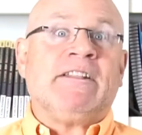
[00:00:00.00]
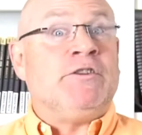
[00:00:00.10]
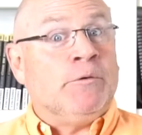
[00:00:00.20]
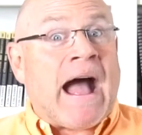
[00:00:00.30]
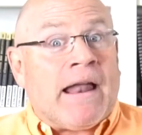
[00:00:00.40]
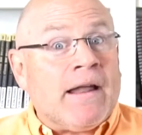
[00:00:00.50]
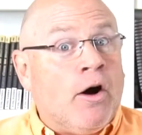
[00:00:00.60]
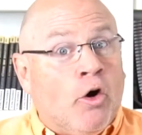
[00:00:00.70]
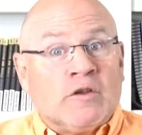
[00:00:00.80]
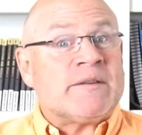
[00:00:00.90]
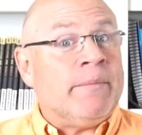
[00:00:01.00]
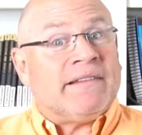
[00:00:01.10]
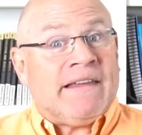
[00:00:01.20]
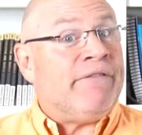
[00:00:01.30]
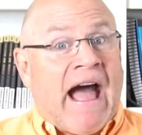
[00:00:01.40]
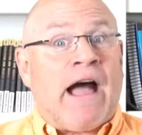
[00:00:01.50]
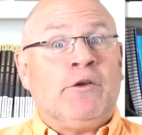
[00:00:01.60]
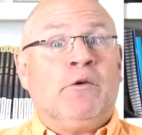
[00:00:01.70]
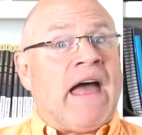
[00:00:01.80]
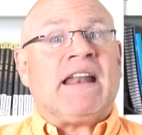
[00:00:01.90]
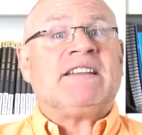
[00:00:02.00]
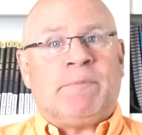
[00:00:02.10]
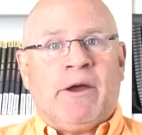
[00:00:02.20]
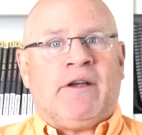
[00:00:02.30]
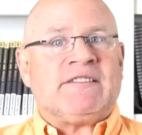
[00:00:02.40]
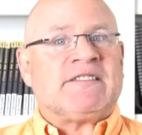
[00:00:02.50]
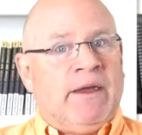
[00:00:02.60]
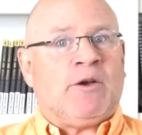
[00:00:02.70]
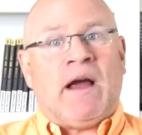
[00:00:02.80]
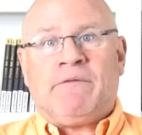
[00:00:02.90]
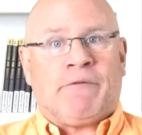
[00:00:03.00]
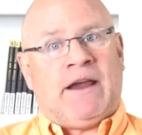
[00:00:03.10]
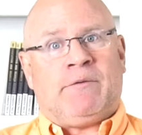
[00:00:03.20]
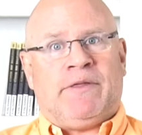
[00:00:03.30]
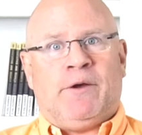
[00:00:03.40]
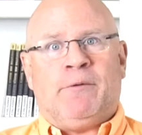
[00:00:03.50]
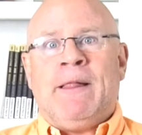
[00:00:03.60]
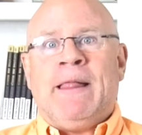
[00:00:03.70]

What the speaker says: do not ultimately value that experience, to be quite frank with you.